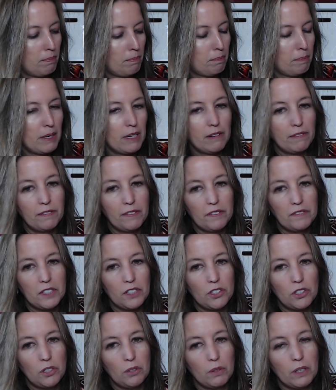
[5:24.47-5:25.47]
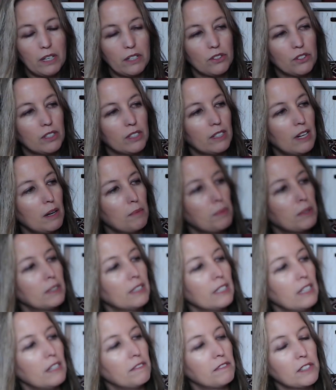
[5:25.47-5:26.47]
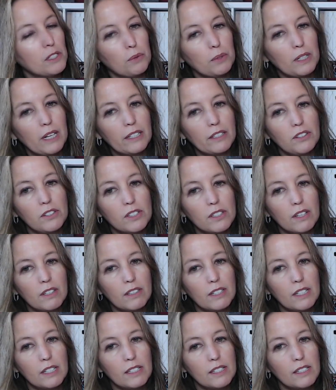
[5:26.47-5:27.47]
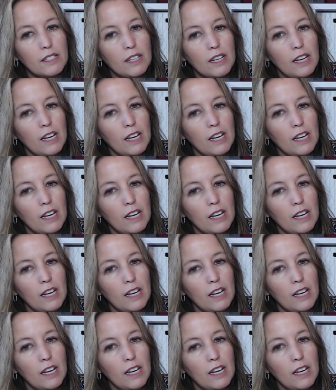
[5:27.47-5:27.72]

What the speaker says: B5200, I believe, is what I used on this.